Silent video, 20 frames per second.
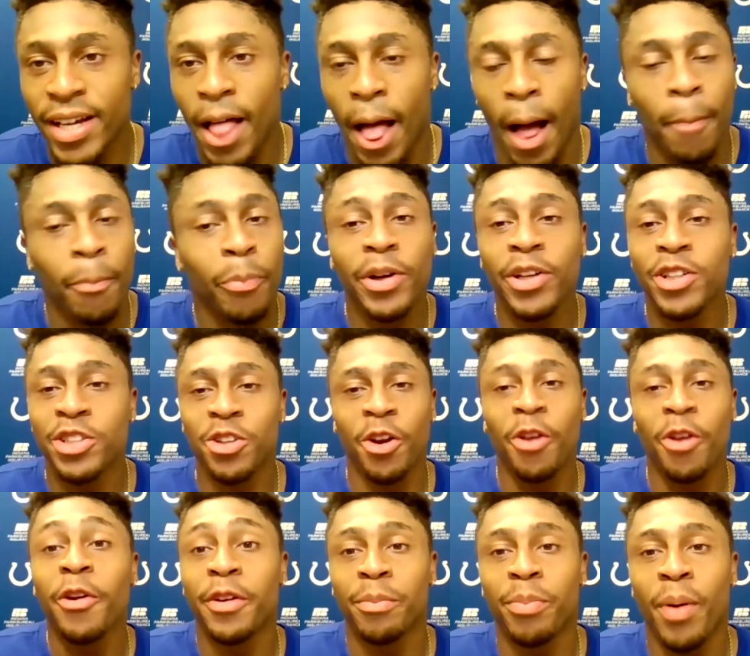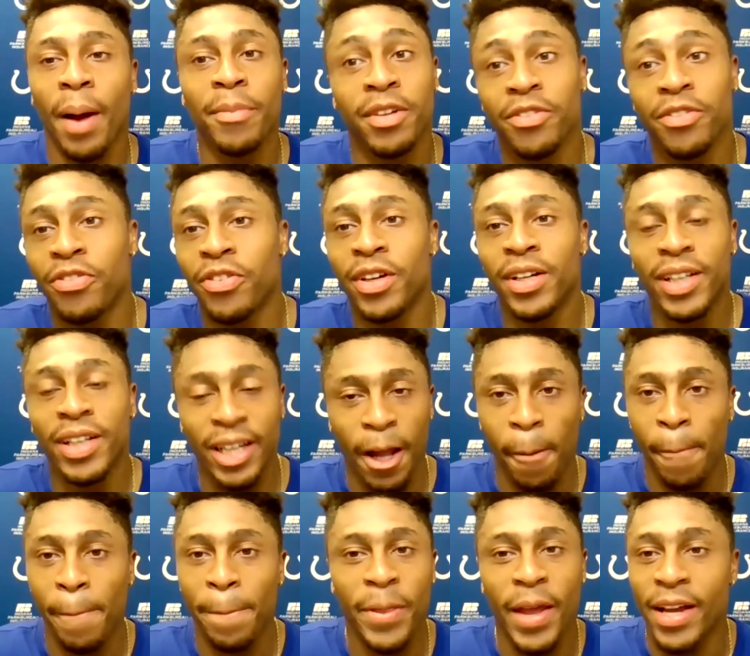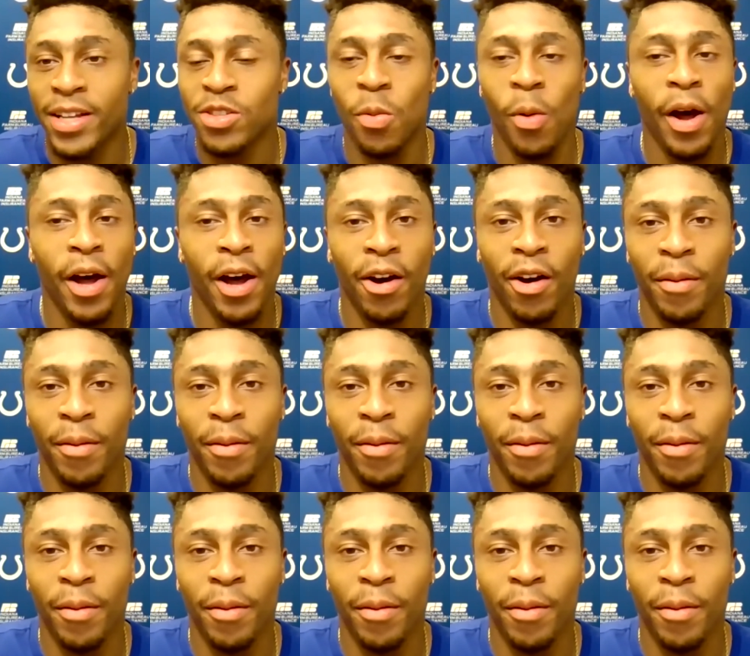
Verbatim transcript: I'm pretty sure you could probably feel it as well.